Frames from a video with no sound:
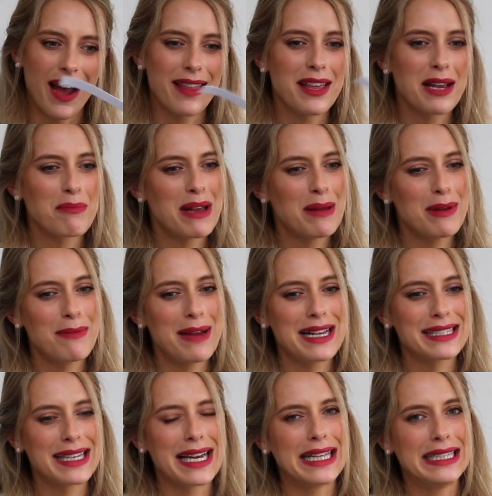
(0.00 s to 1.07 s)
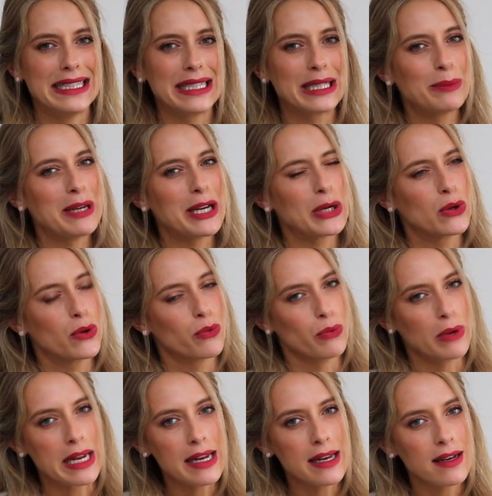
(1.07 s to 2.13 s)
think maybe makes it a little bit
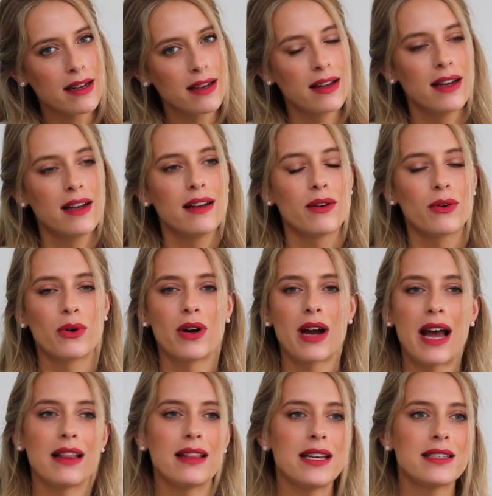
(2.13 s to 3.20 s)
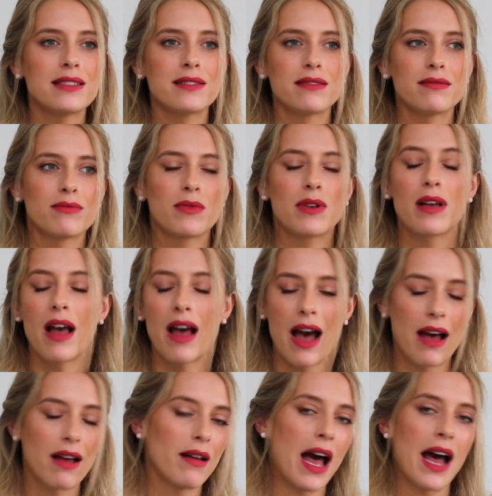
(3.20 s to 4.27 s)
green, or at least
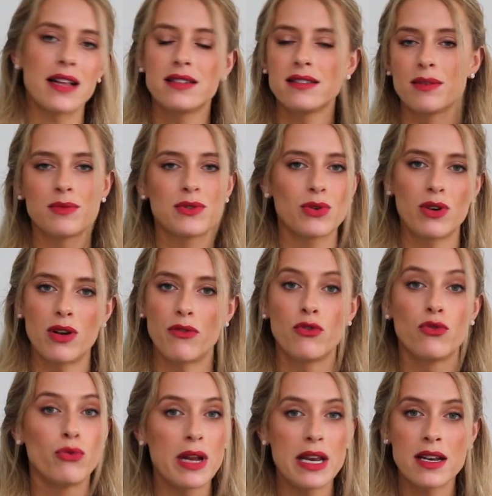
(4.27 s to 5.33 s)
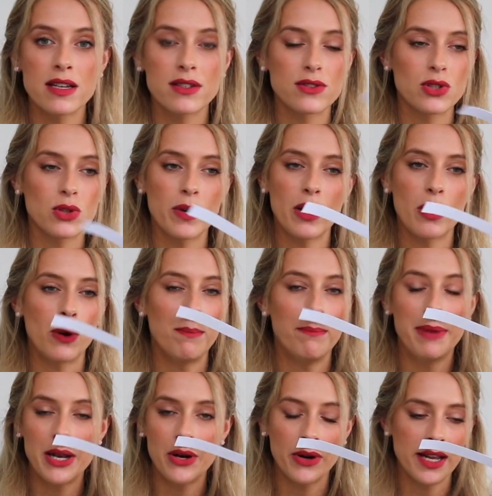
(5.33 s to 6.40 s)
adds some sort of greenness to it or
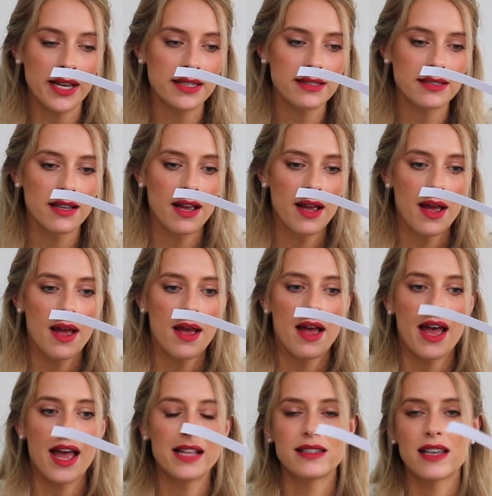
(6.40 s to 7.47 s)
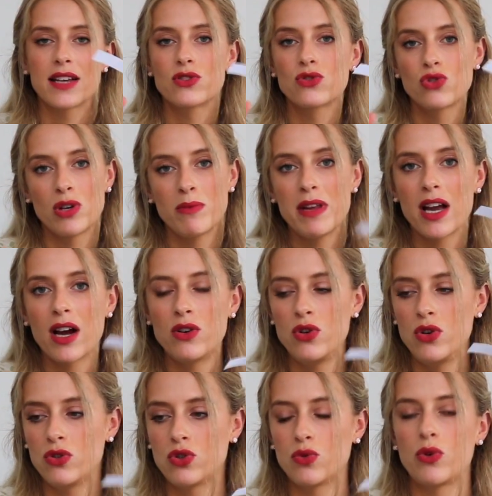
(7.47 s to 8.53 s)
bitterness. It's extremely
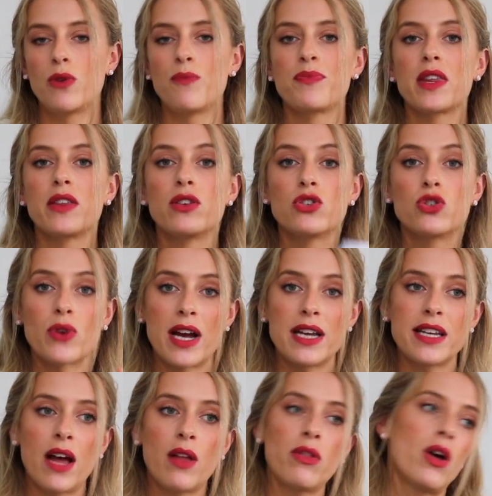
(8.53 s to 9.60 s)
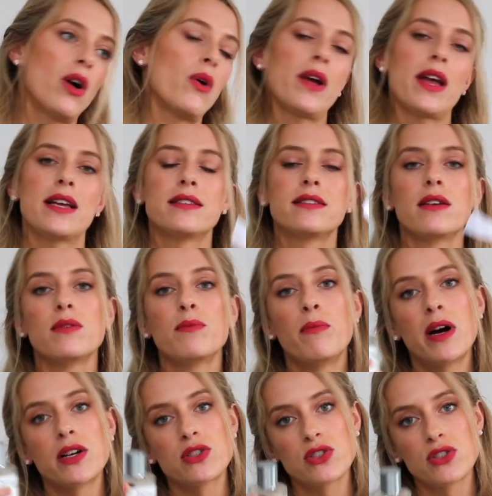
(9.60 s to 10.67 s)
unusual. The dry down though is
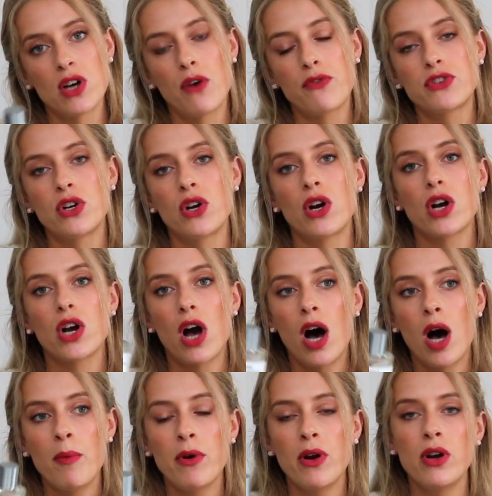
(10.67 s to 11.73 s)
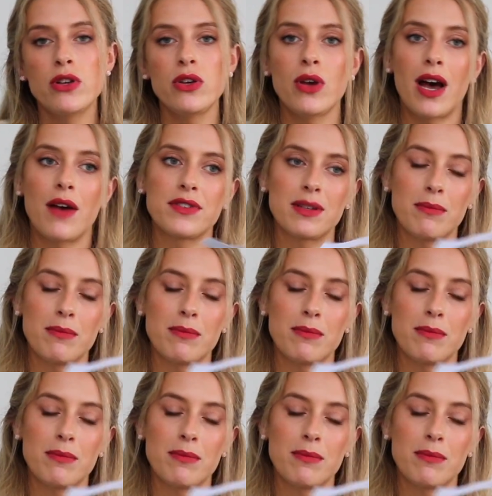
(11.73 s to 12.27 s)
much softer, calmer. You have some